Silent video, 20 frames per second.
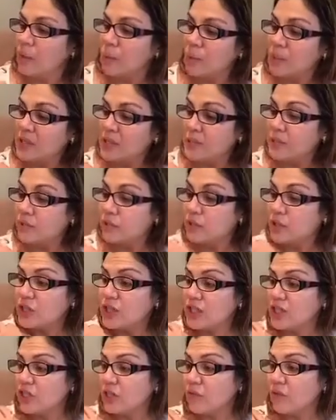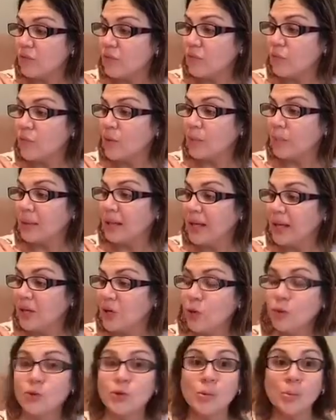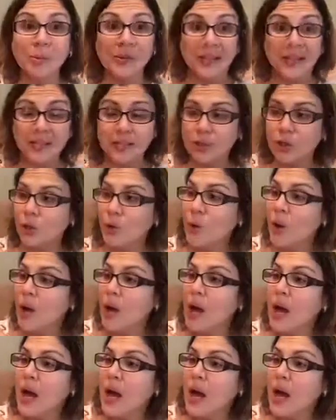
recipe for teaching for Play-Doh to Play-Doh,